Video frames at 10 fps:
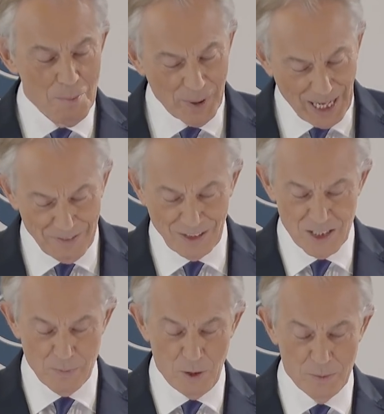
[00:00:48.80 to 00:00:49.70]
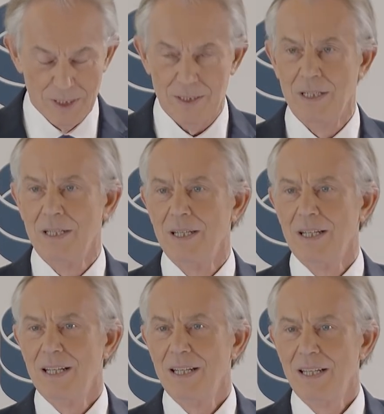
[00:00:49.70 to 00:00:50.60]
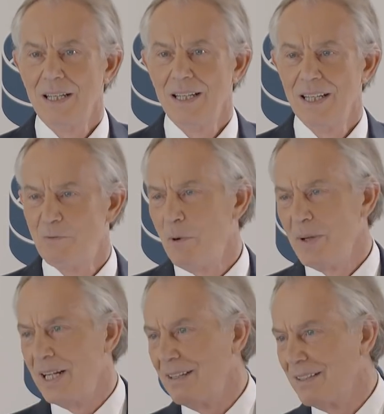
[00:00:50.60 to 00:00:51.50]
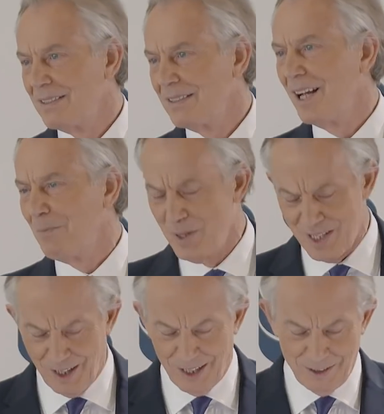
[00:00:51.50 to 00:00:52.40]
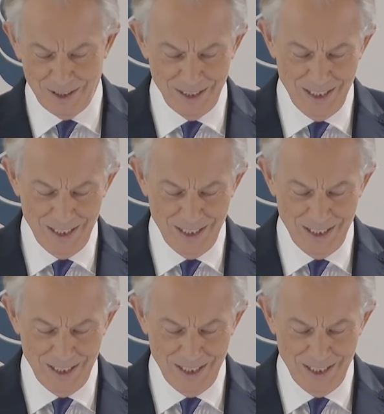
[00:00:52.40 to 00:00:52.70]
But at this moment, it would be bizarre